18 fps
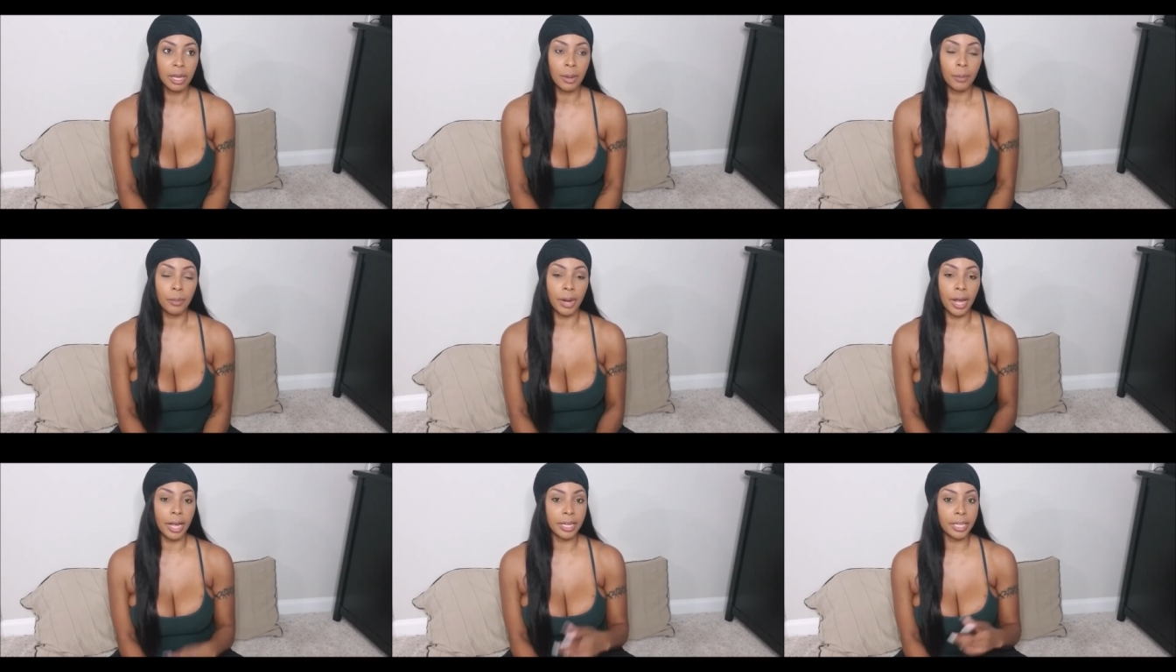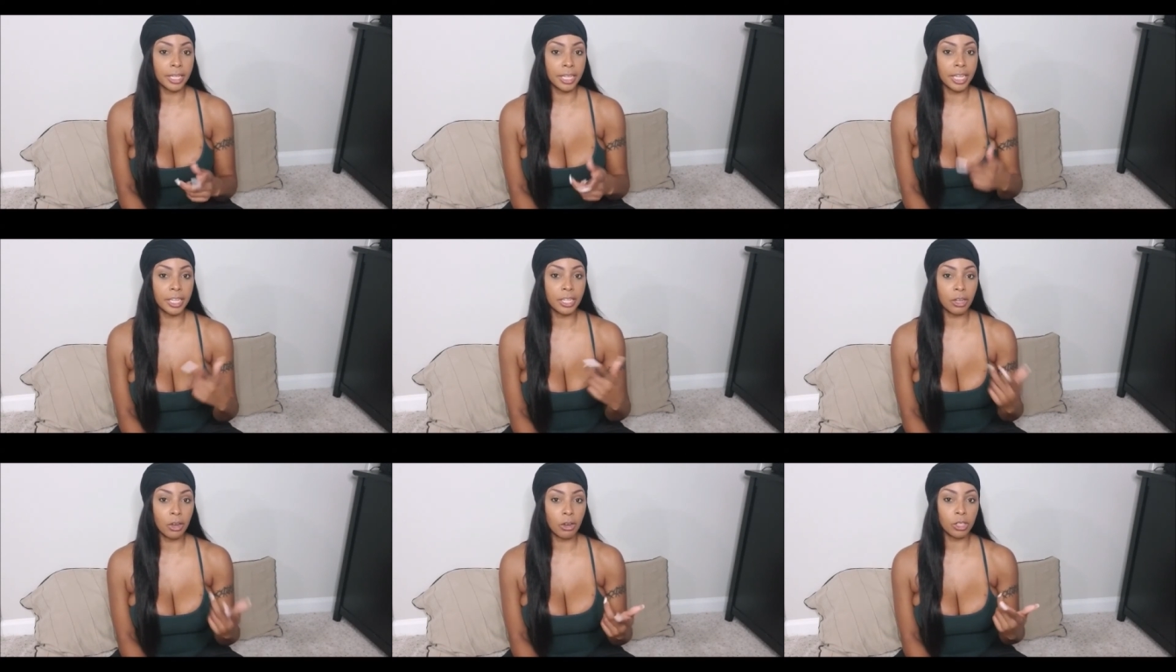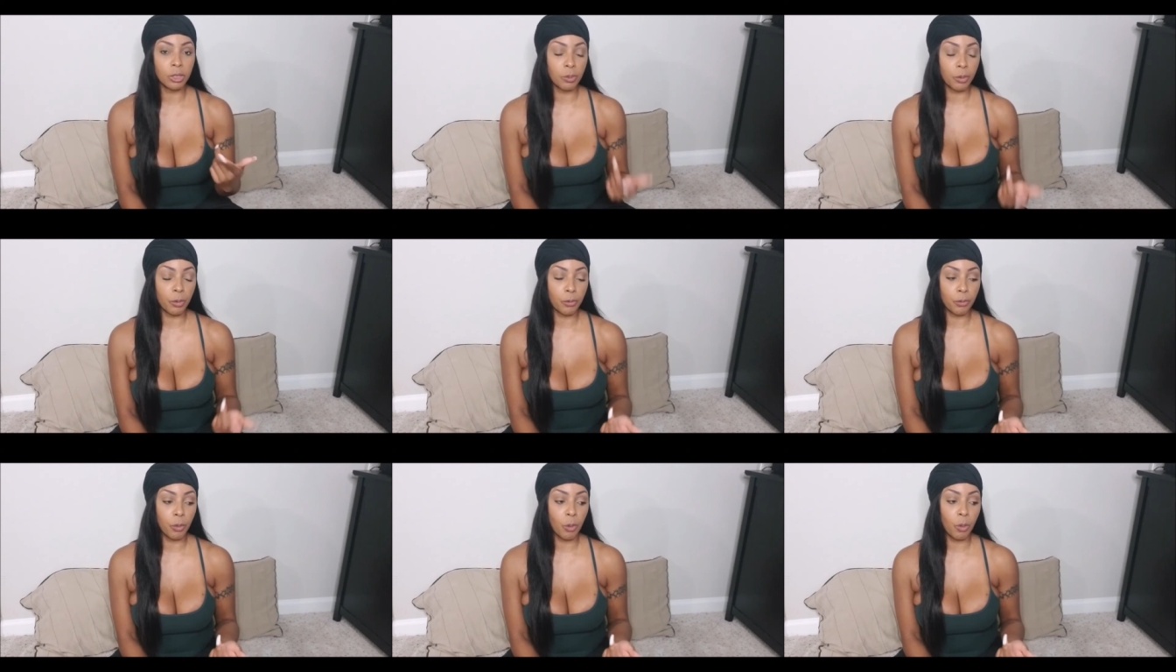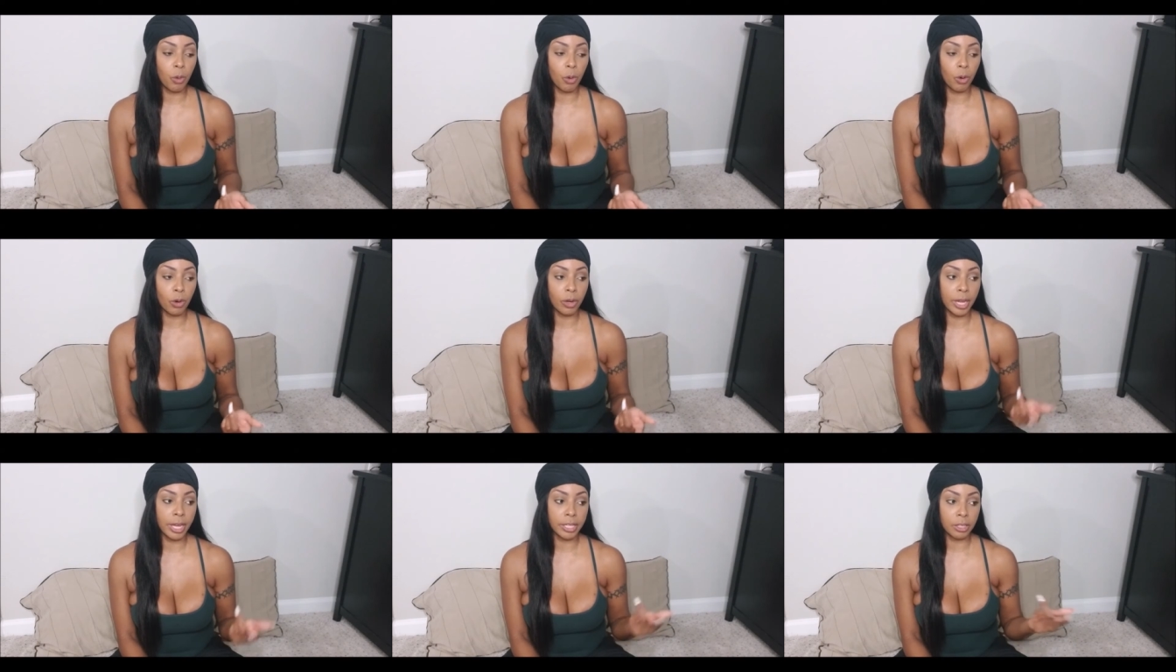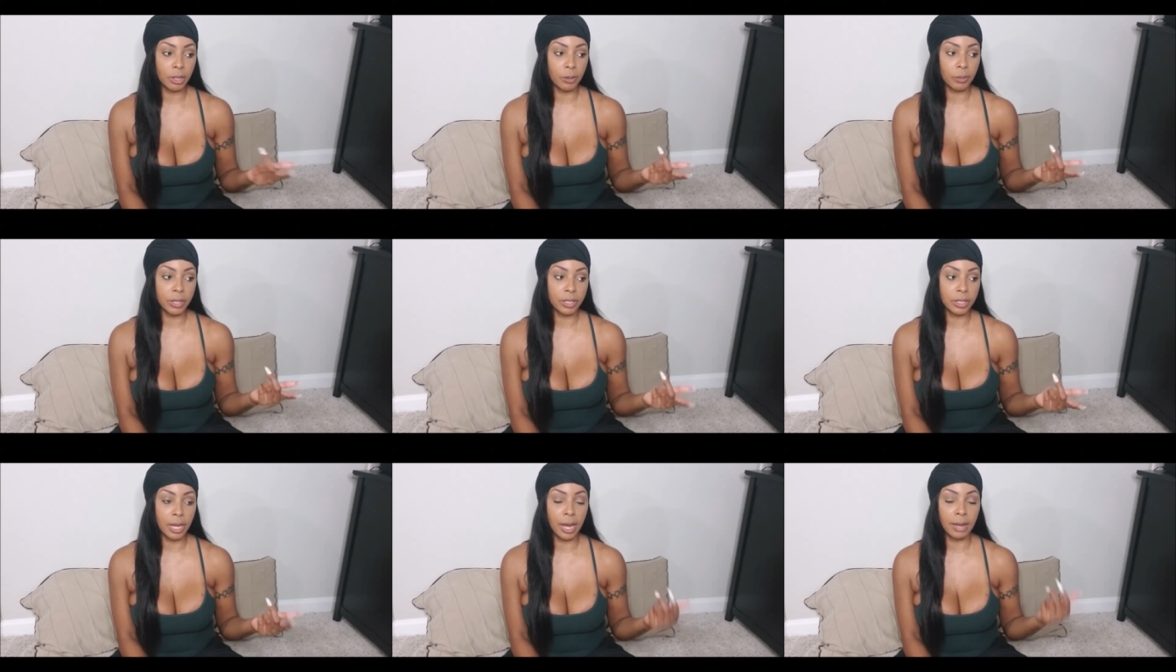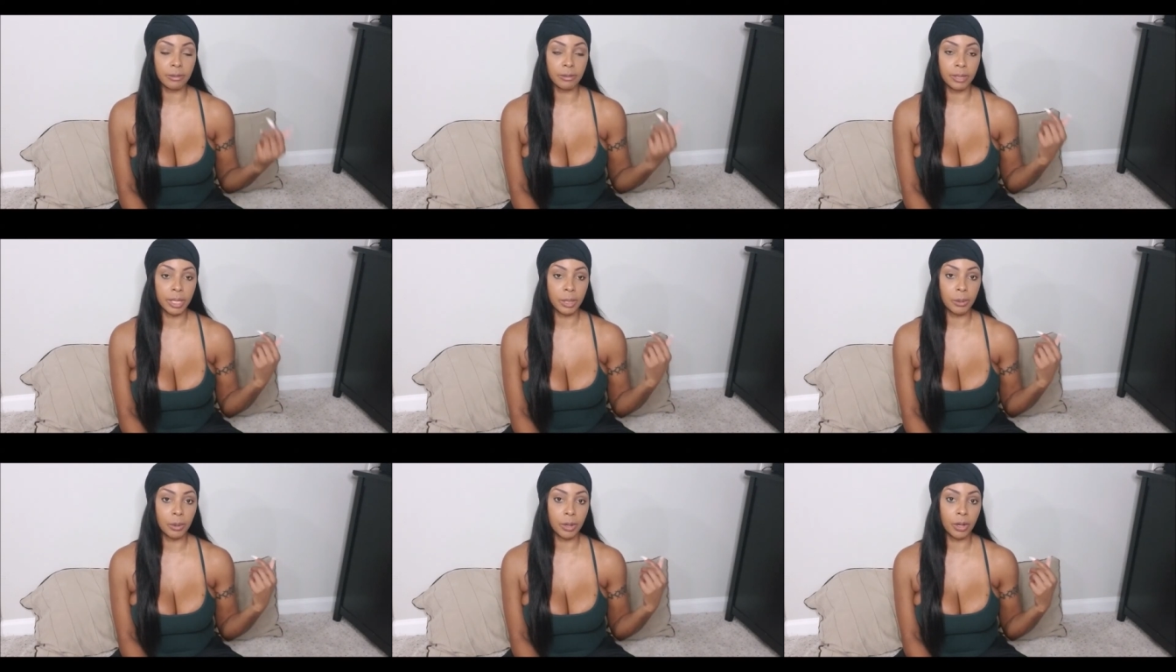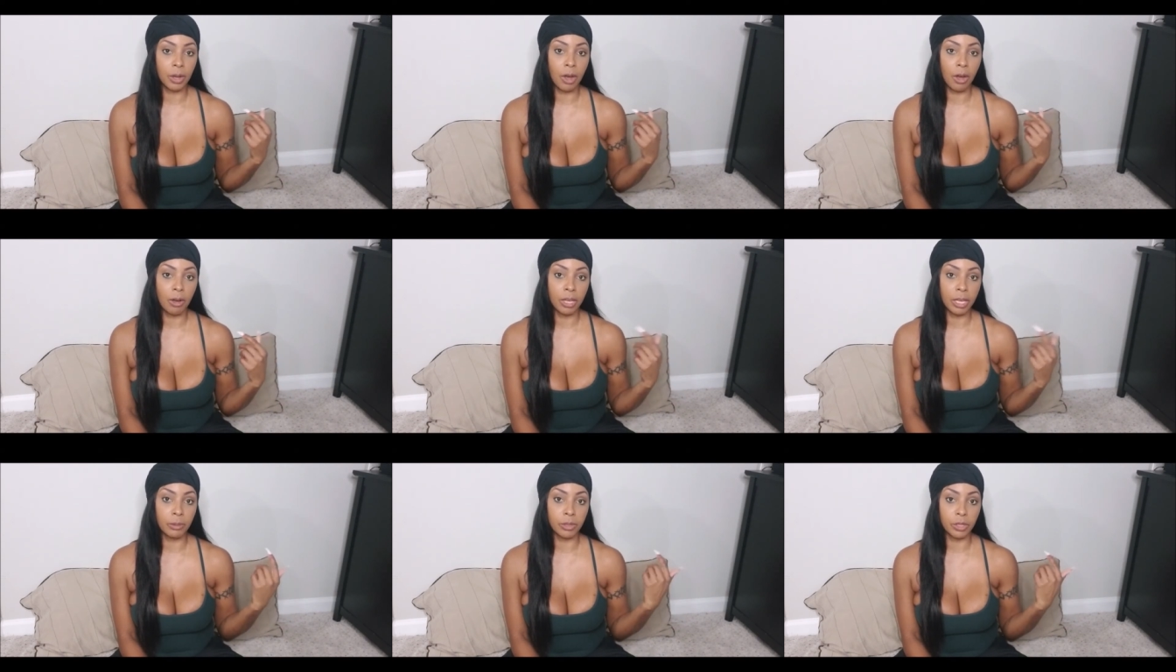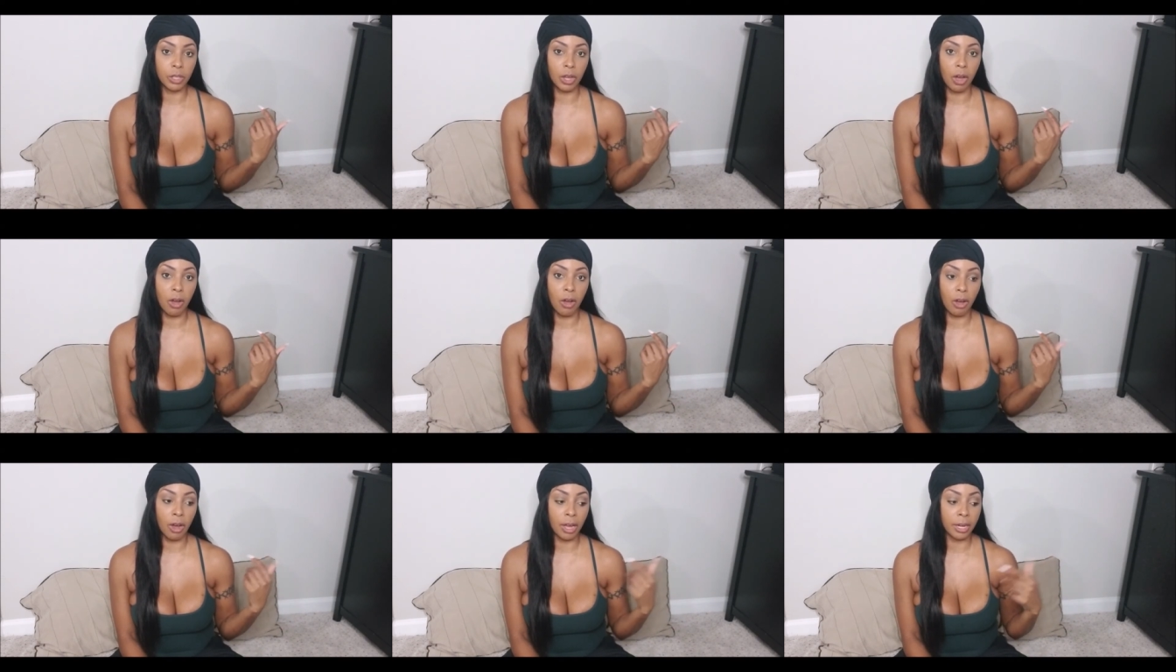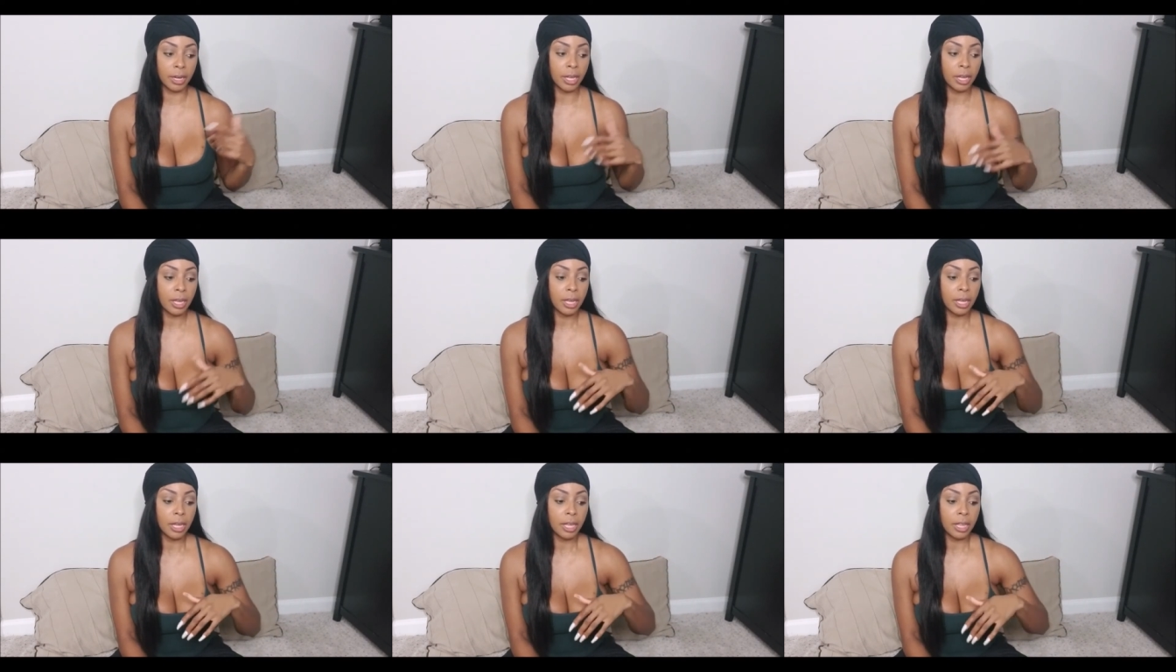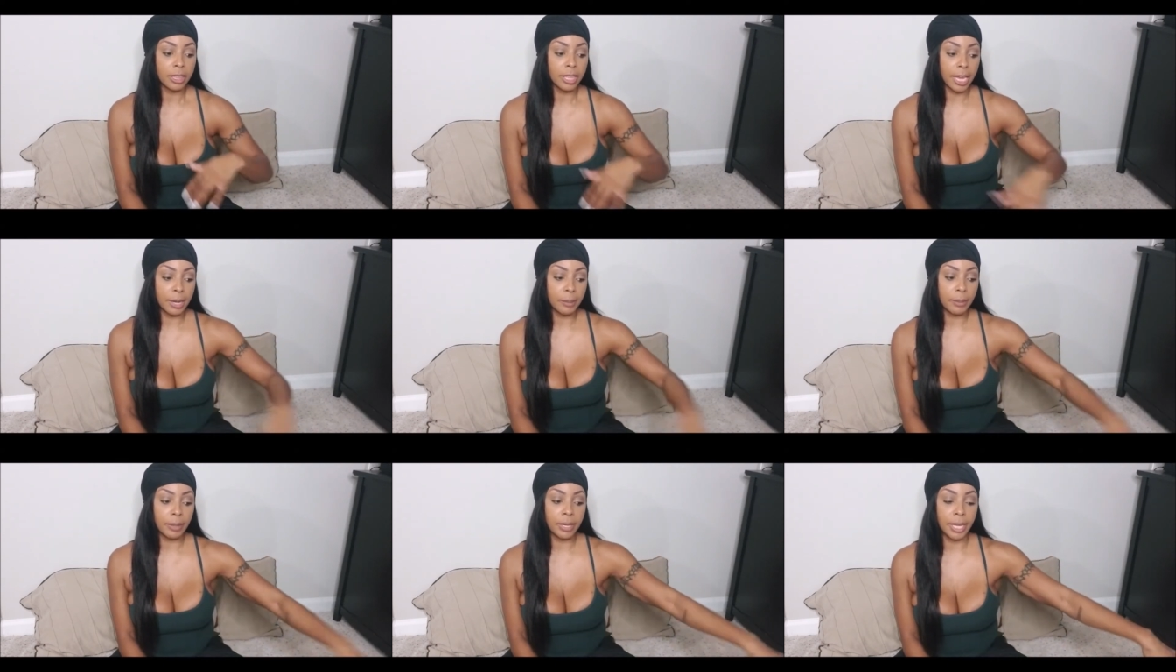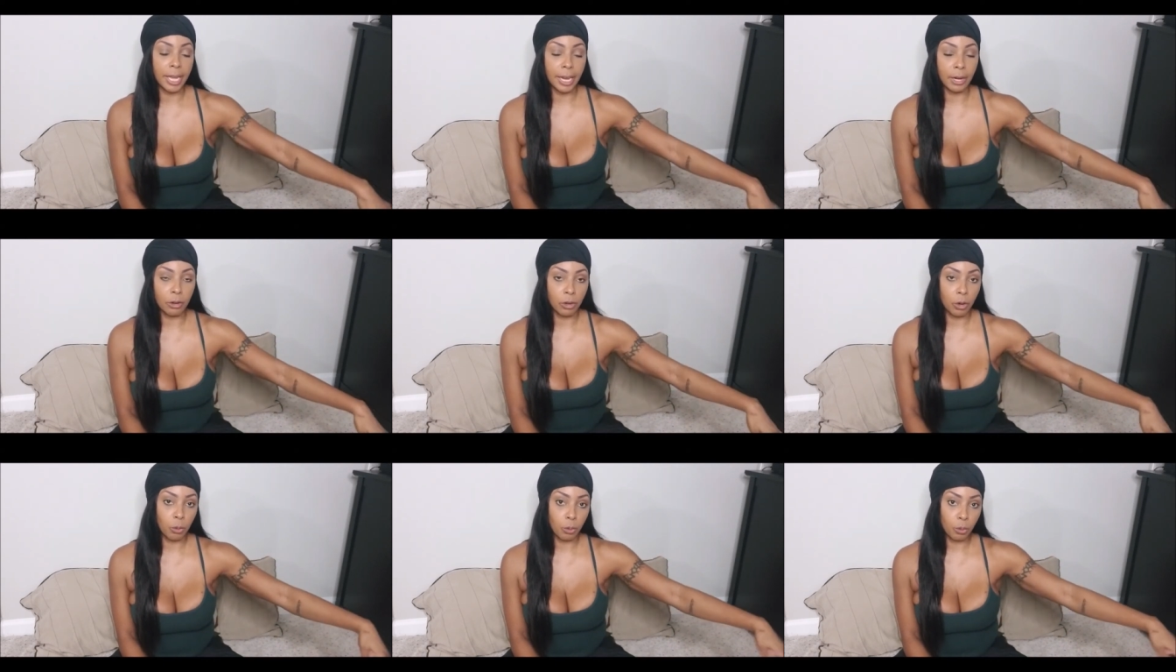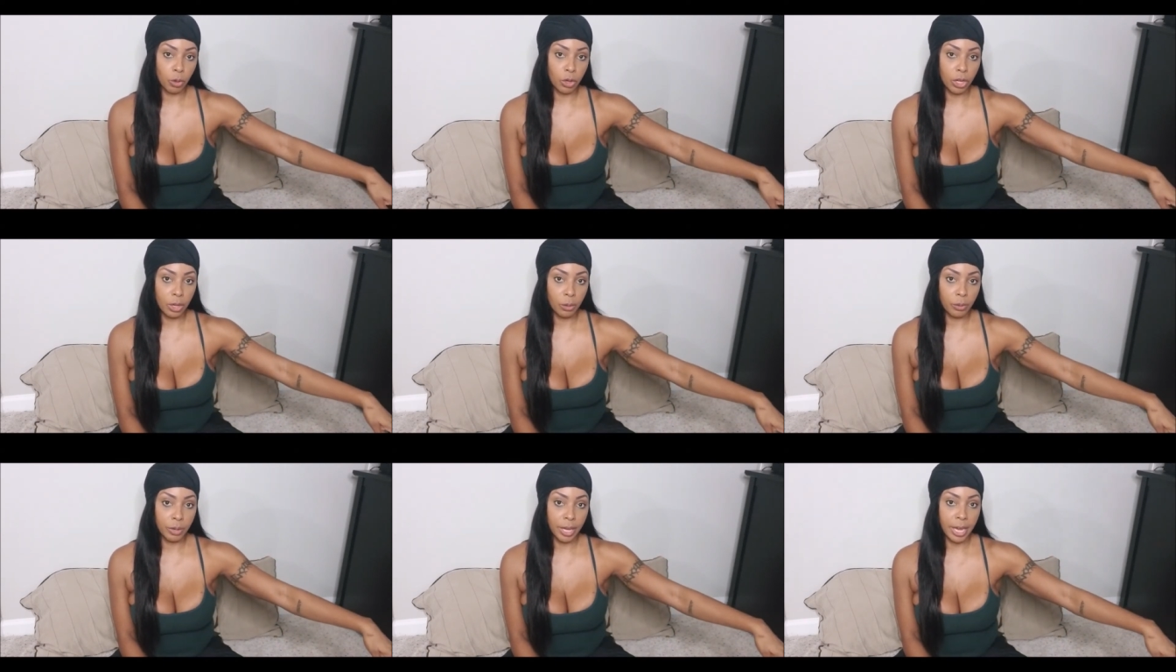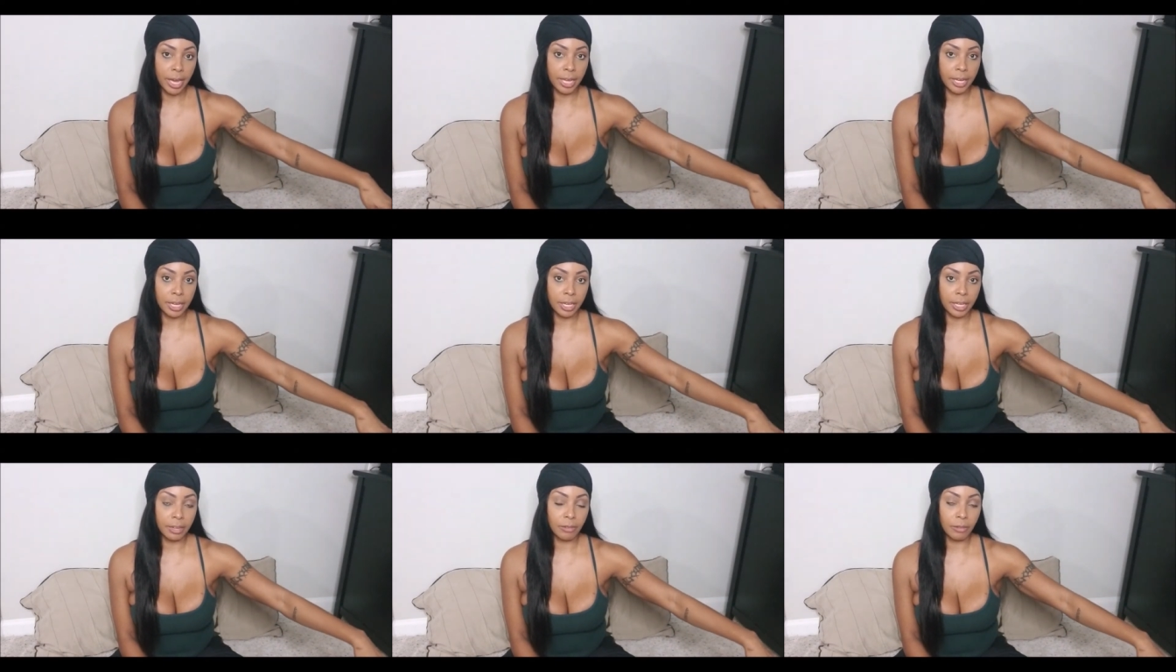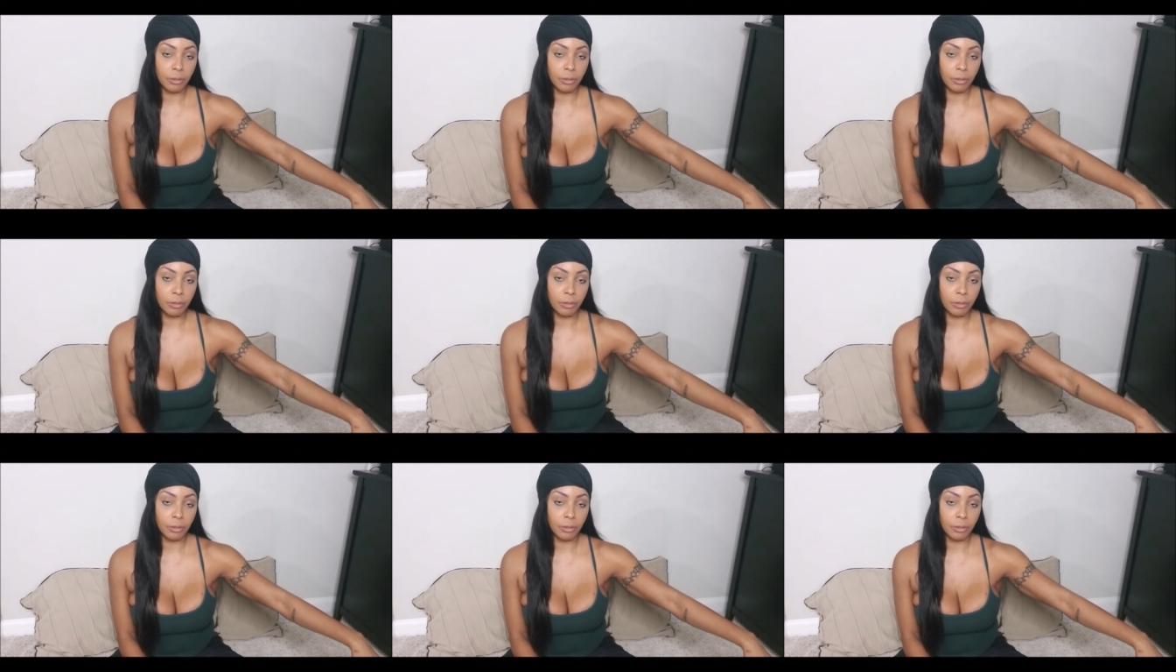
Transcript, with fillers: But I did notice before, like there'd be times when he, were he was gone They'd be laying on the rug we had in the living